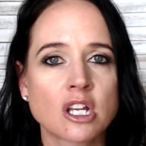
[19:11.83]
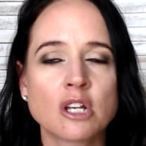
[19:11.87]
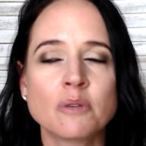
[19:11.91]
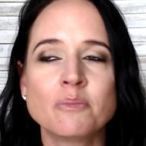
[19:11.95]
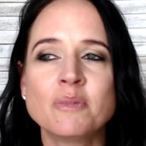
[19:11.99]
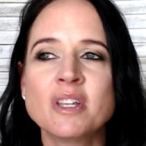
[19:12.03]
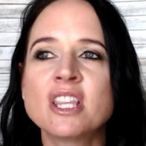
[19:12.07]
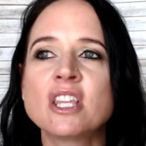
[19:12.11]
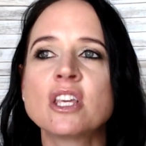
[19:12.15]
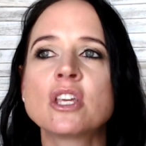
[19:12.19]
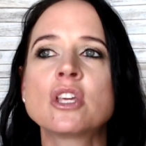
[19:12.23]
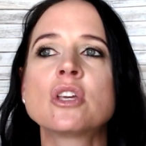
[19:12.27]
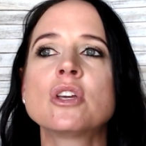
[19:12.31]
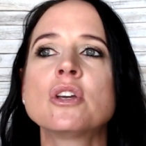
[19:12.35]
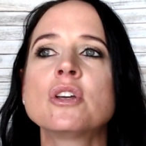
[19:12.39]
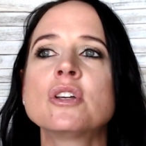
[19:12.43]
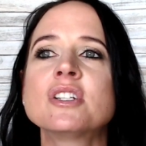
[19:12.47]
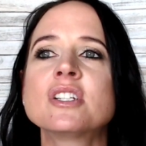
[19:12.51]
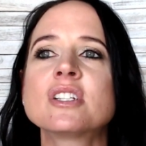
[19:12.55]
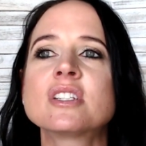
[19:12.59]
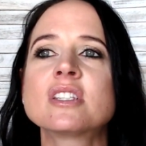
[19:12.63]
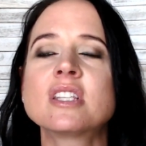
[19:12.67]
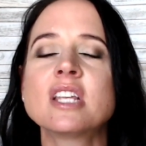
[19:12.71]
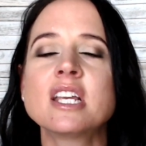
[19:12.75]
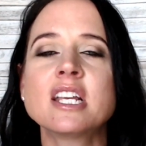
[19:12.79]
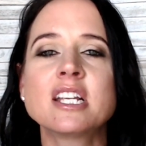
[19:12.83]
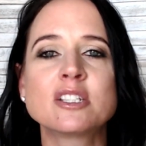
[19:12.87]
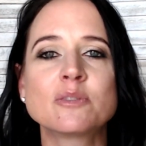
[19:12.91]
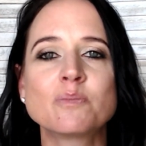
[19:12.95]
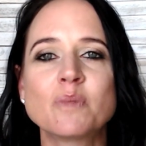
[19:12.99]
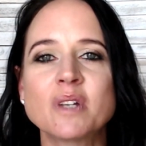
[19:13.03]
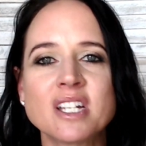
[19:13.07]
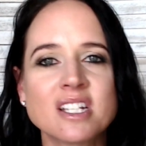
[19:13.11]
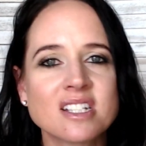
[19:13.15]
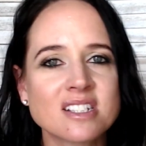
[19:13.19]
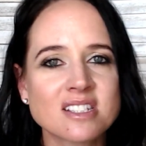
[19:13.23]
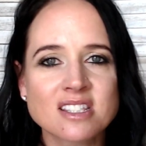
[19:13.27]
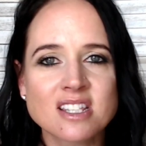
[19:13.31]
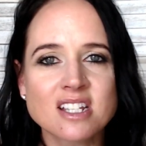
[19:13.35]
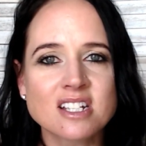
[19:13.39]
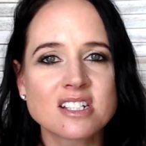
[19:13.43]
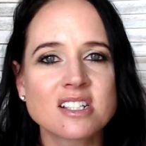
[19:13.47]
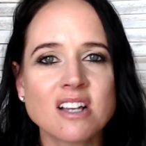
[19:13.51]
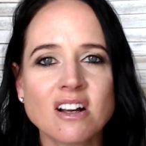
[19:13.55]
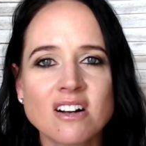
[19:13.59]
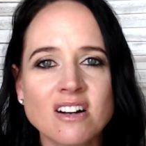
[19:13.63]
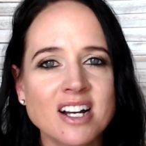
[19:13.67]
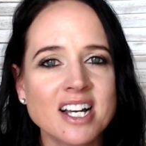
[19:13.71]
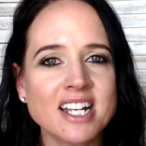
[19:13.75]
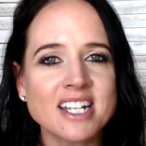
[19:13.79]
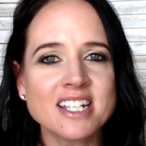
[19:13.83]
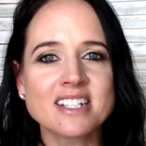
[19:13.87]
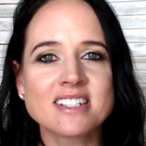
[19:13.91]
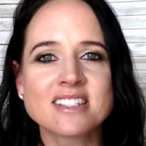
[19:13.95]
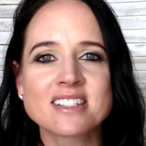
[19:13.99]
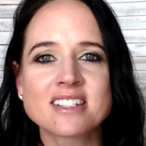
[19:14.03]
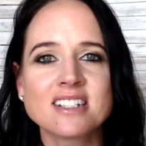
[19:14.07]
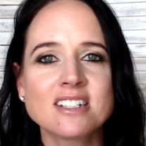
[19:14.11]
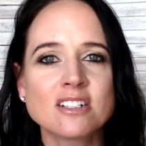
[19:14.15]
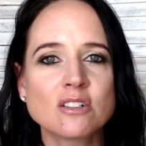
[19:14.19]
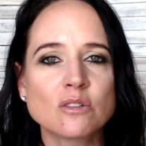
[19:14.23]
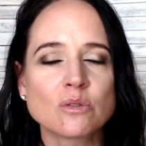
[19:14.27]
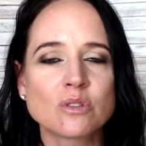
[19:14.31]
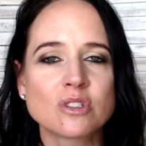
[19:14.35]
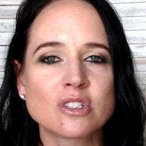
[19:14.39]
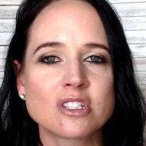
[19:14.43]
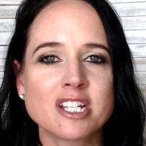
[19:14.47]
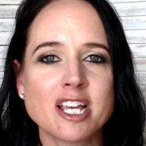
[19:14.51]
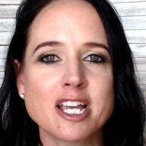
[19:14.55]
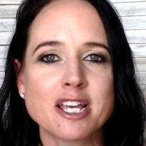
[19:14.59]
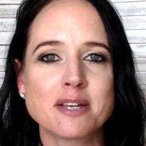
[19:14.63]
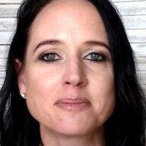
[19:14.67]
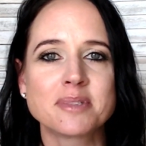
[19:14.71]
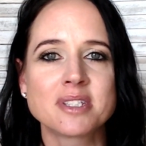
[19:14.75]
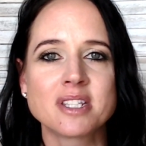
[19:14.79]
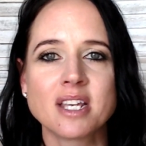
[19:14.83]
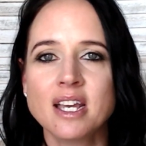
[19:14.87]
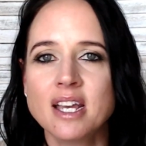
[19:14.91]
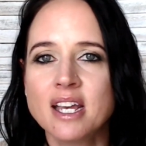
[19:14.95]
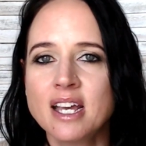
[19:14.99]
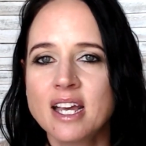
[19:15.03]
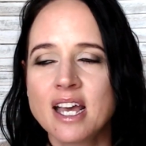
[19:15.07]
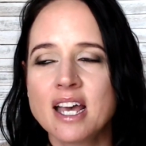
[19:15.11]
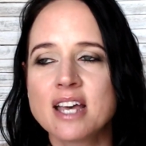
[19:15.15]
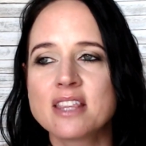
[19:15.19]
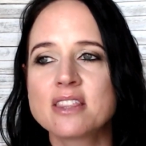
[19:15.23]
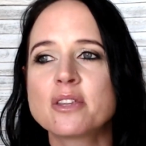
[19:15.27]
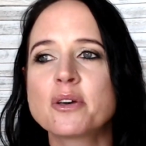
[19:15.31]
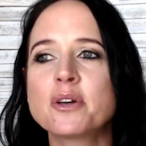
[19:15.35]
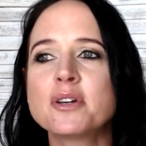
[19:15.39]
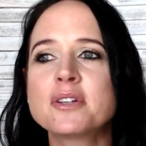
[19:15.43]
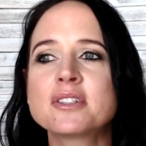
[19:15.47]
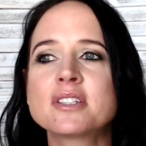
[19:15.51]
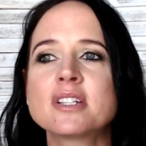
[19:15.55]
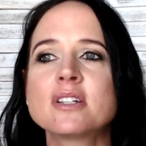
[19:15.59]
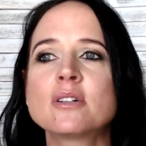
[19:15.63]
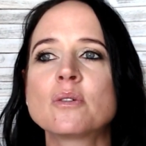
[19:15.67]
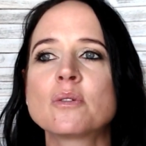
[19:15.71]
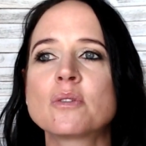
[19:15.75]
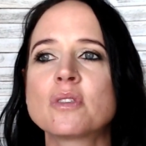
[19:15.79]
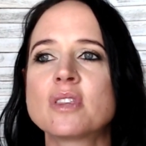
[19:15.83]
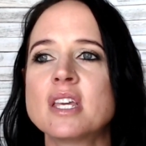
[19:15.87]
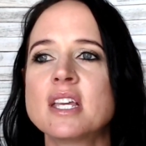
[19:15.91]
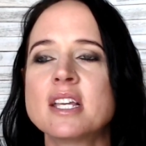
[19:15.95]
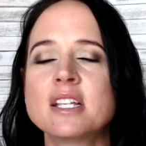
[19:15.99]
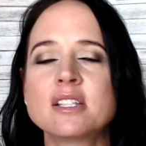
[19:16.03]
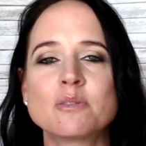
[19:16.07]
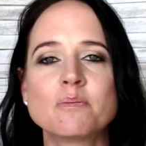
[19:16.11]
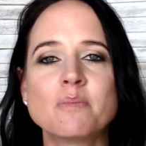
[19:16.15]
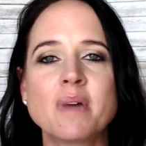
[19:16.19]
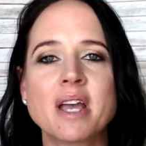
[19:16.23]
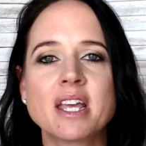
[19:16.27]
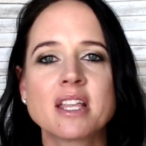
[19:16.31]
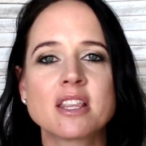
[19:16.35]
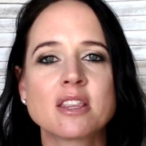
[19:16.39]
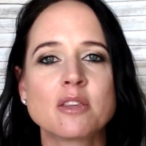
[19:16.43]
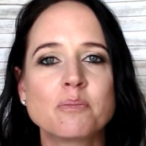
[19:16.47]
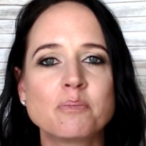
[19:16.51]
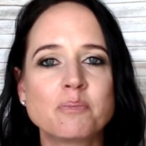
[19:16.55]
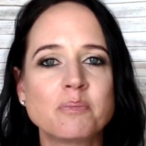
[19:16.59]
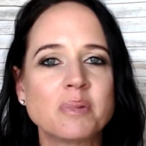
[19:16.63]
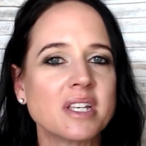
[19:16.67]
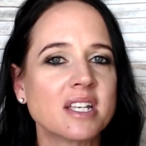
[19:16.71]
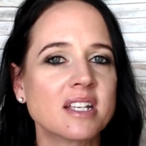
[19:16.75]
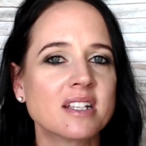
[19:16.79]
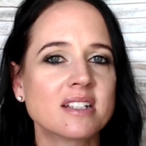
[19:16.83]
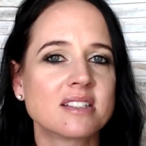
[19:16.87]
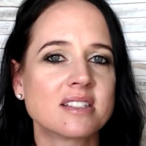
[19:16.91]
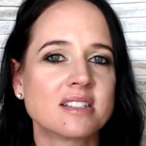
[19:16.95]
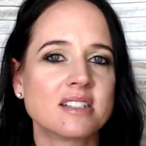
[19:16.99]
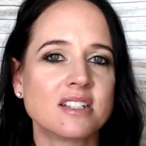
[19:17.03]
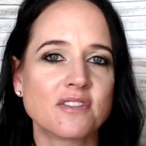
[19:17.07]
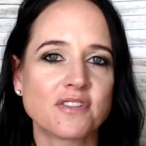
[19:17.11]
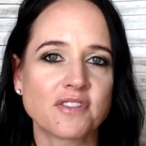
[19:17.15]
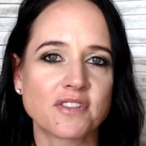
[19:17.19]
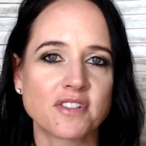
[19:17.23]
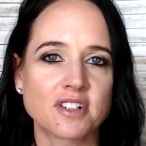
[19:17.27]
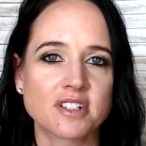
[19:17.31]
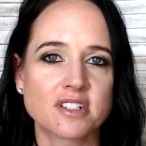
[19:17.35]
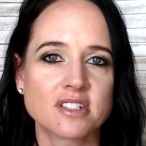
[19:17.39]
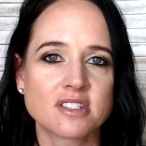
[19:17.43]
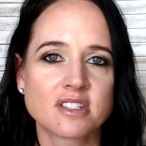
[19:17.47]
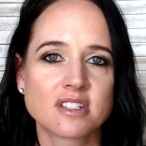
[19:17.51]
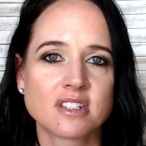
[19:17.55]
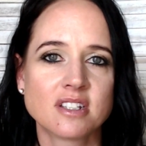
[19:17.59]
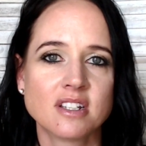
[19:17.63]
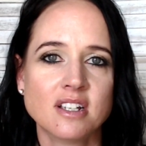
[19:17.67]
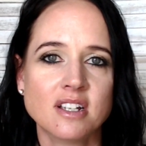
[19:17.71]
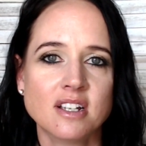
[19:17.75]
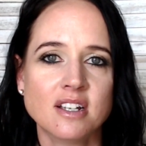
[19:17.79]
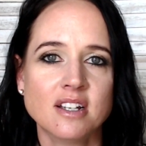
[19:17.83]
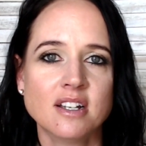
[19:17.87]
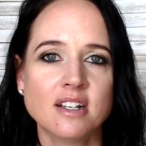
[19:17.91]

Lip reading: Could be the hugest things, but it's the tiniest little steps. And those little things make the biggest difference.